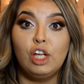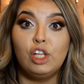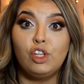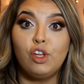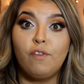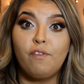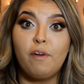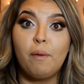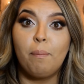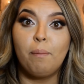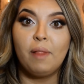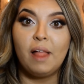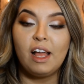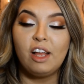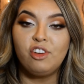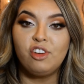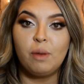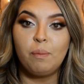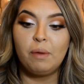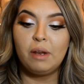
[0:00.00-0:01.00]
So for
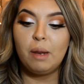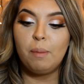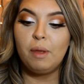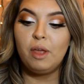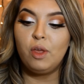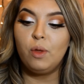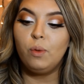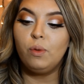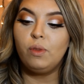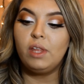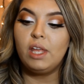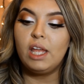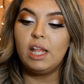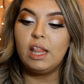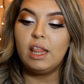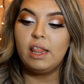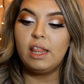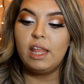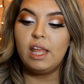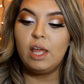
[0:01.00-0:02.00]
blush, I'm going to be
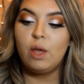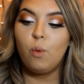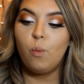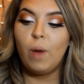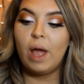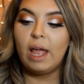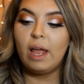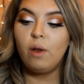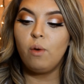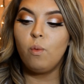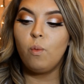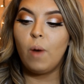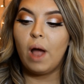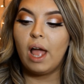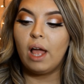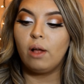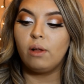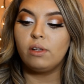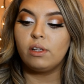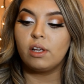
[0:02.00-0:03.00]
using the Wet n
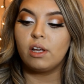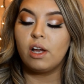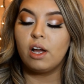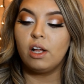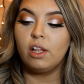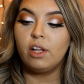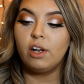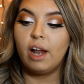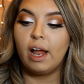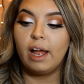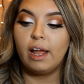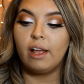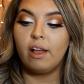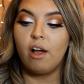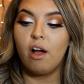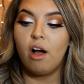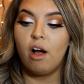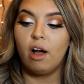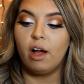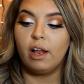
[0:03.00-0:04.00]
Wild Color
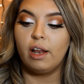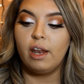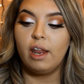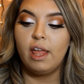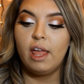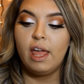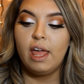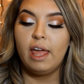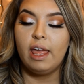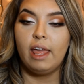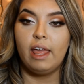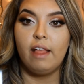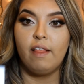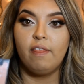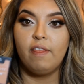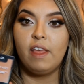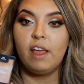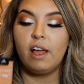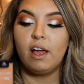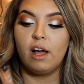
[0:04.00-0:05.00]
Icon
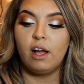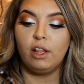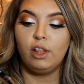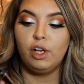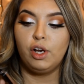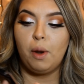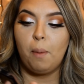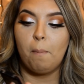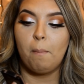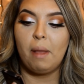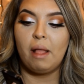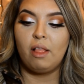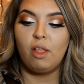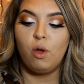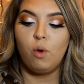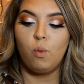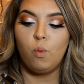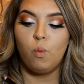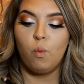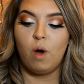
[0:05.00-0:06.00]
in the color
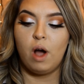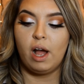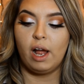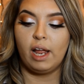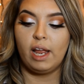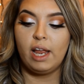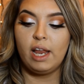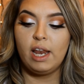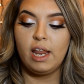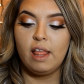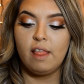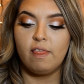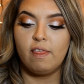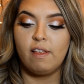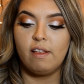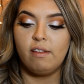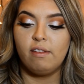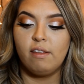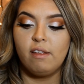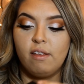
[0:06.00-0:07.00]
Mellow Wine.
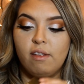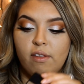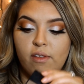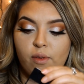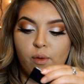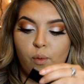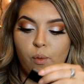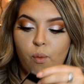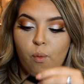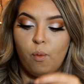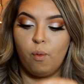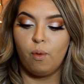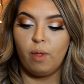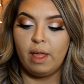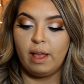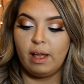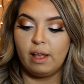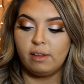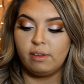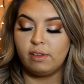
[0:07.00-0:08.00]
This is
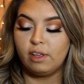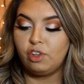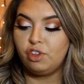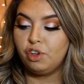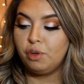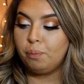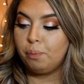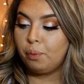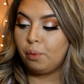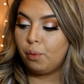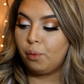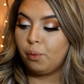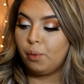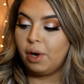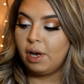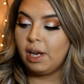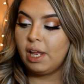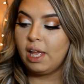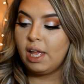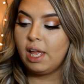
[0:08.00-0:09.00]
like such a
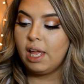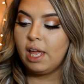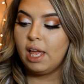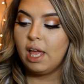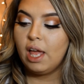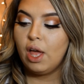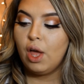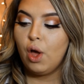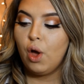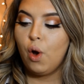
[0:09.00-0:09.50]
pretty